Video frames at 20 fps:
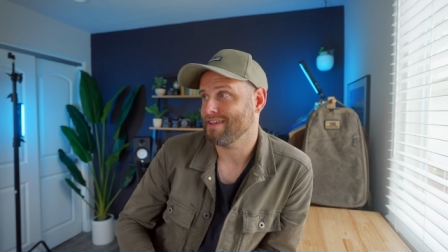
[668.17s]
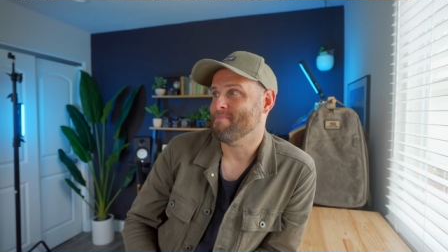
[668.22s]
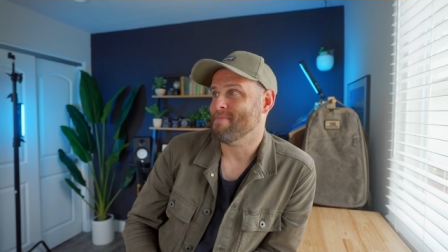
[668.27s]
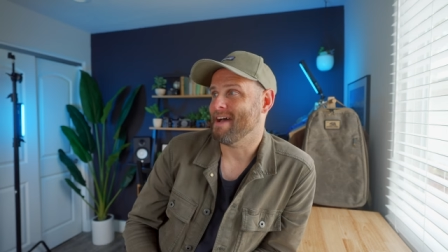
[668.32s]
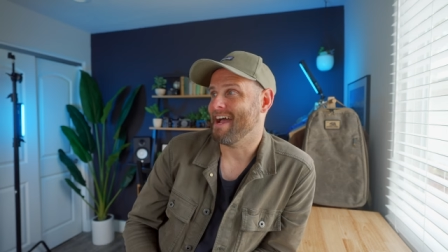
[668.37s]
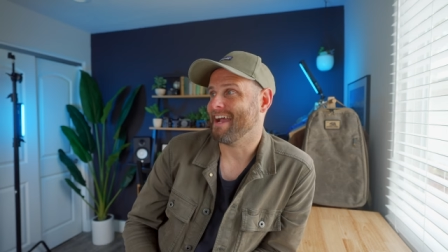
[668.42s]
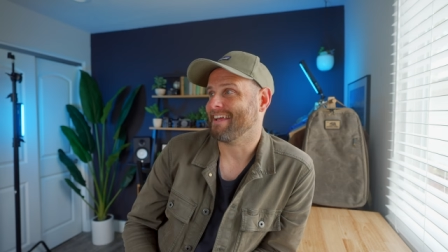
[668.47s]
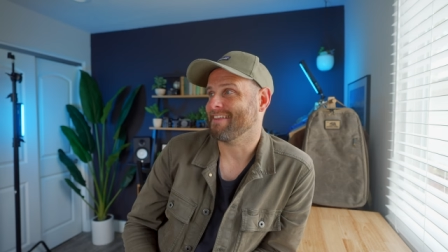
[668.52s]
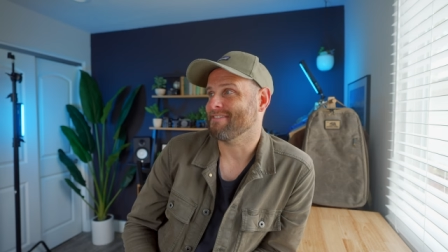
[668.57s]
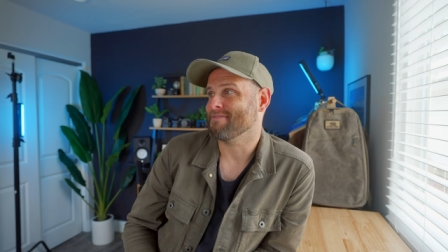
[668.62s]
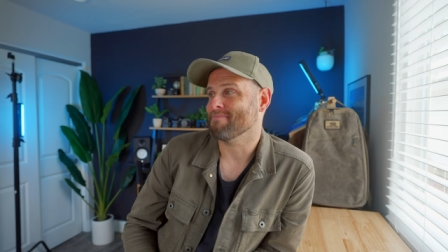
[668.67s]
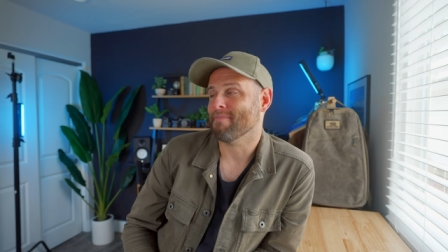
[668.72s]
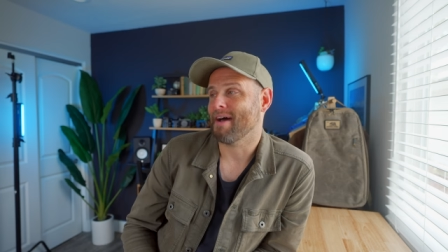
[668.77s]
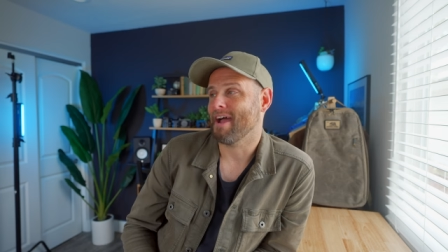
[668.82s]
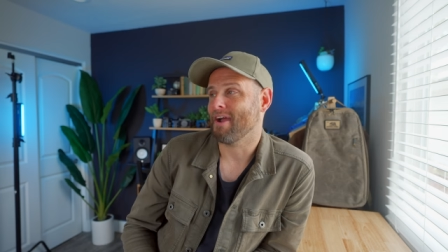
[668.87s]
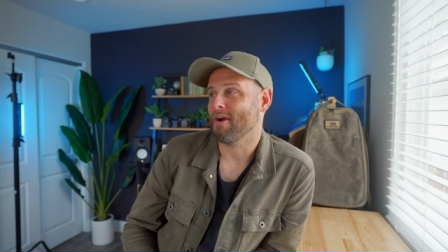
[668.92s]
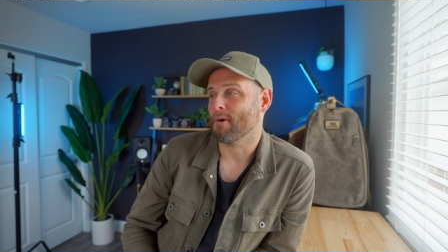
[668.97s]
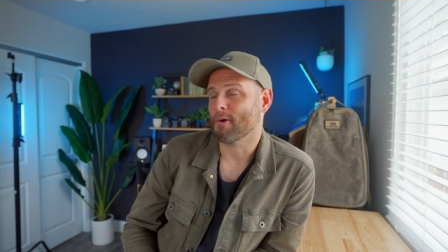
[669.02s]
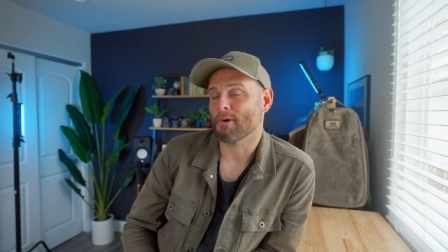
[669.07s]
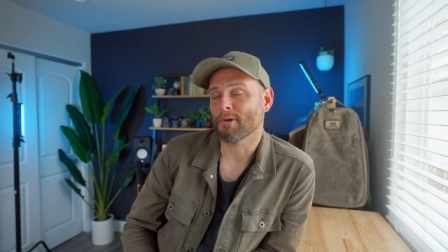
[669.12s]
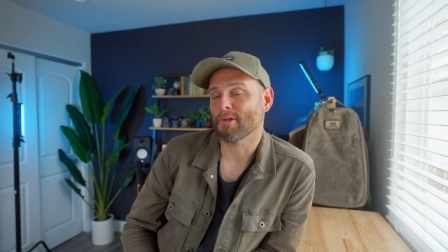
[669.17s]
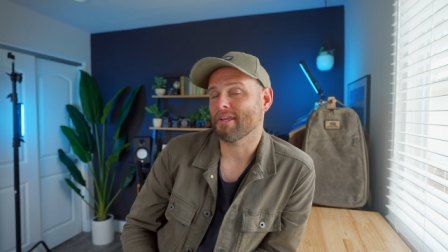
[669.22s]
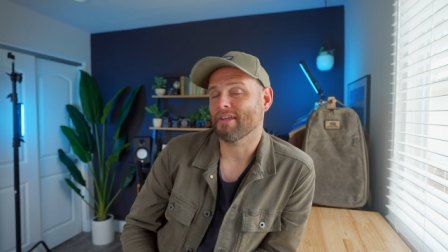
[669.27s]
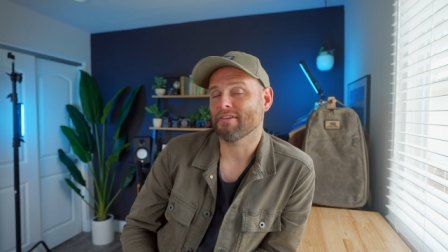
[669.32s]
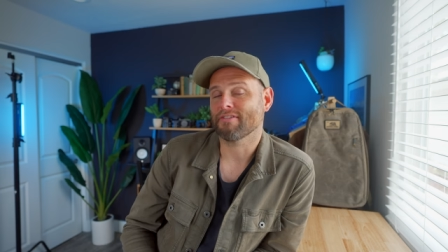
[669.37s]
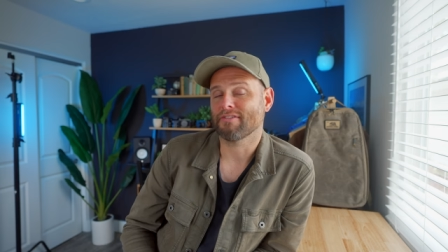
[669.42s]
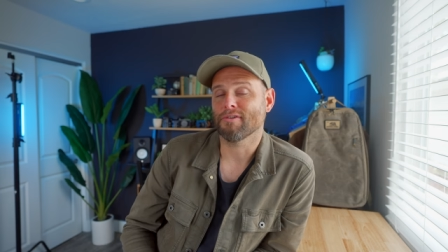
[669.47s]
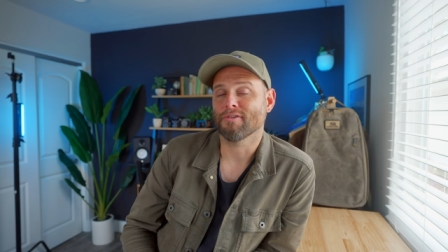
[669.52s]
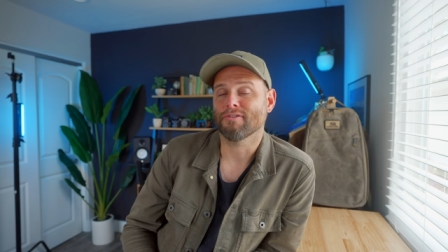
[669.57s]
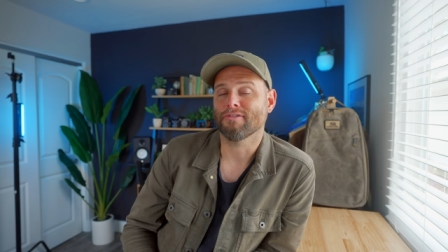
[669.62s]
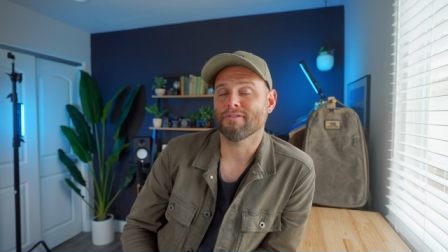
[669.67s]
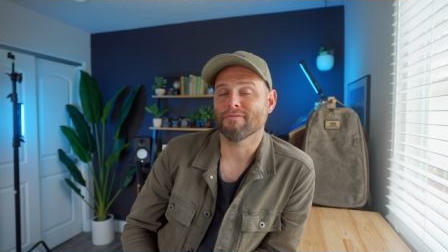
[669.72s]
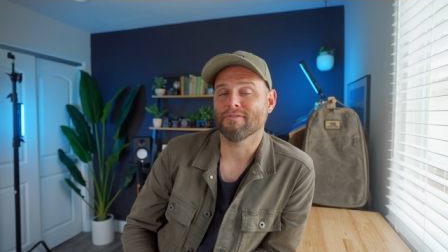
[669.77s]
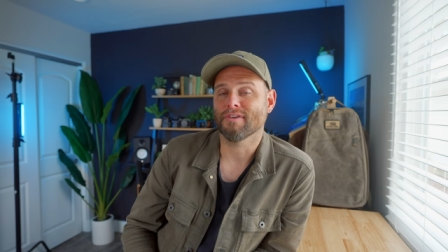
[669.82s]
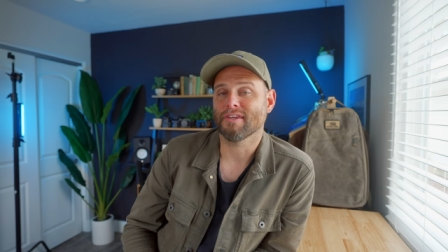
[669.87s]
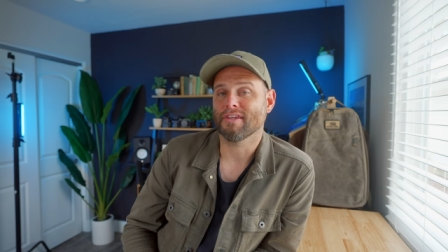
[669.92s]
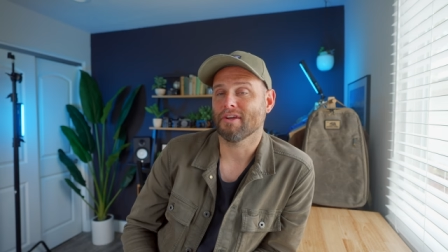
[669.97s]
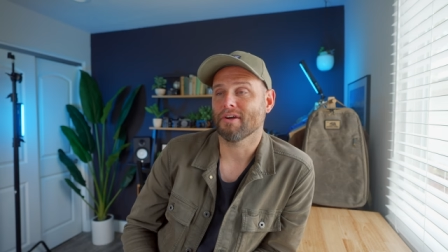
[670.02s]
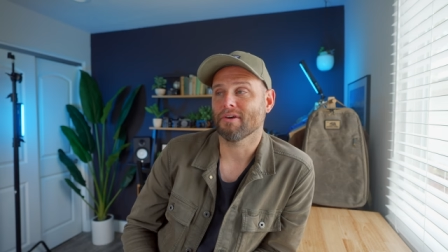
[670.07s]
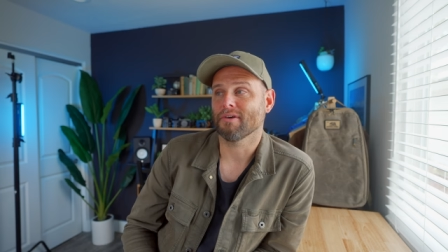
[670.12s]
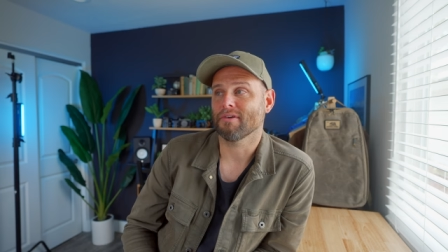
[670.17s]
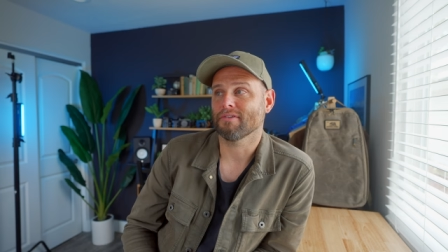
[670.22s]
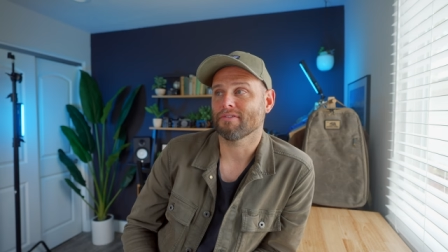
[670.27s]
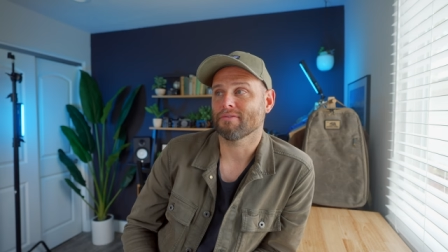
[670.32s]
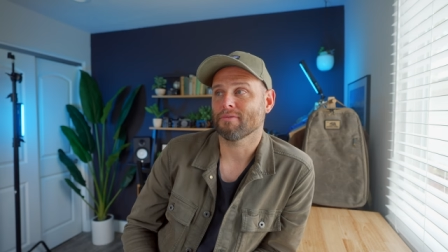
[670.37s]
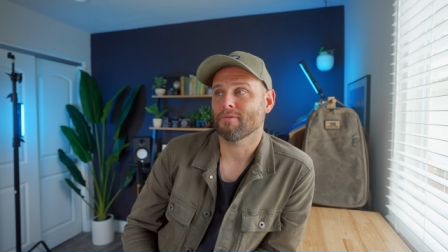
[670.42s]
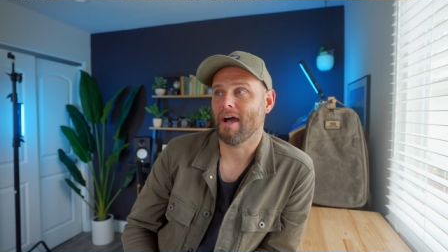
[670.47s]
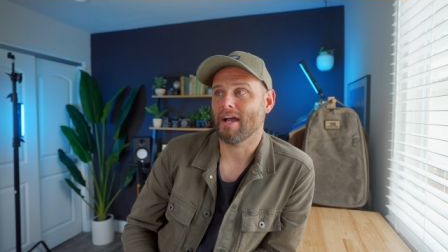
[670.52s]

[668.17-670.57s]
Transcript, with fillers: Back in my earliest YouTube videos,